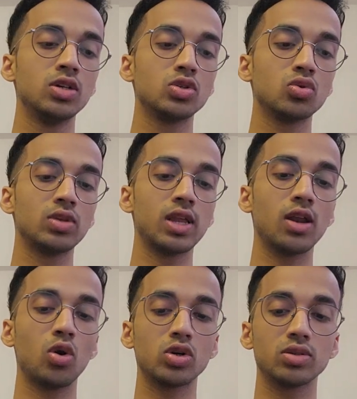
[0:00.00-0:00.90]
So
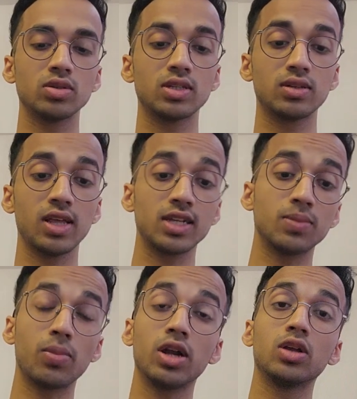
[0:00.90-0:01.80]
there
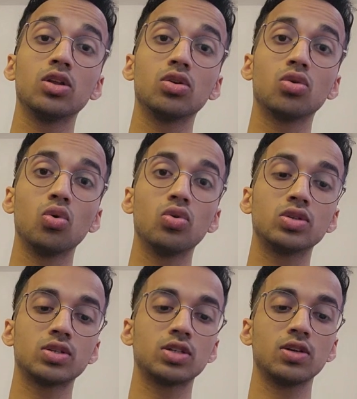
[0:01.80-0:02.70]
is a particular
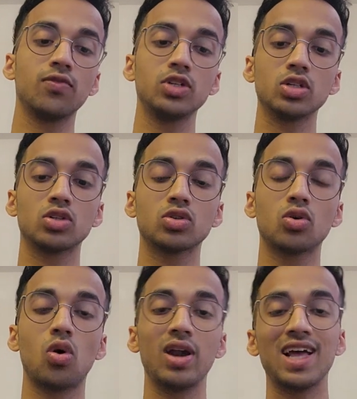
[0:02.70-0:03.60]
course which is
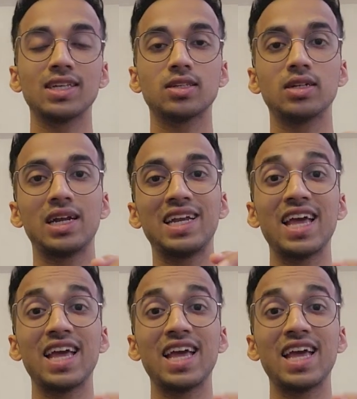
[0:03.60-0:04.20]
called as